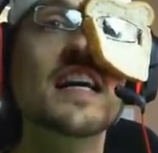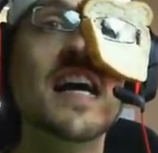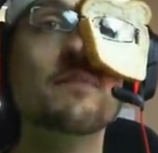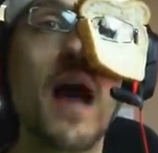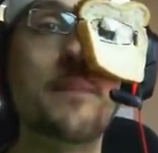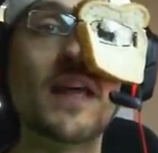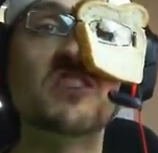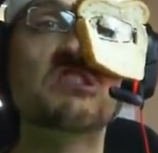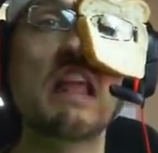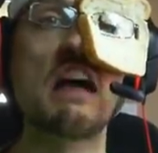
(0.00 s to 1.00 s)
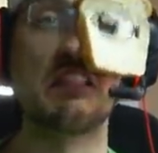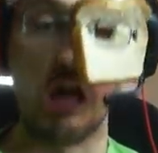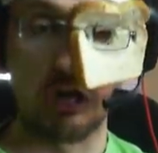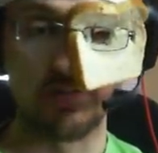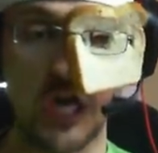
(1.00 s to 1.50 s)
It might be slug
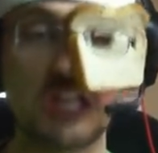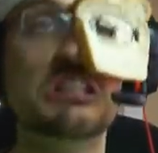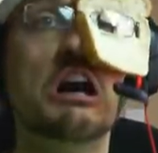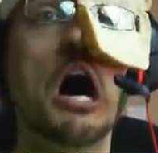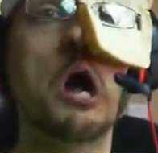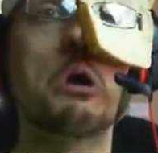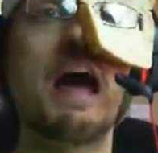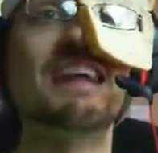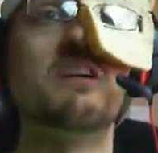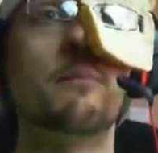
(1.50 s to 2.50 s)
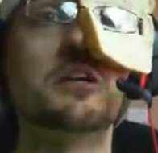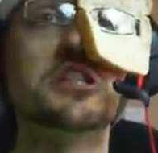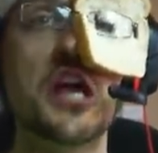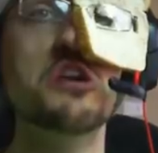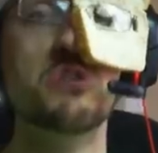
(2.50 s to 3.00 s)
larva. All right, number
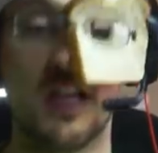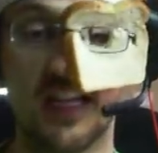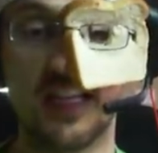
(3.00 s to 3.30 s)
two.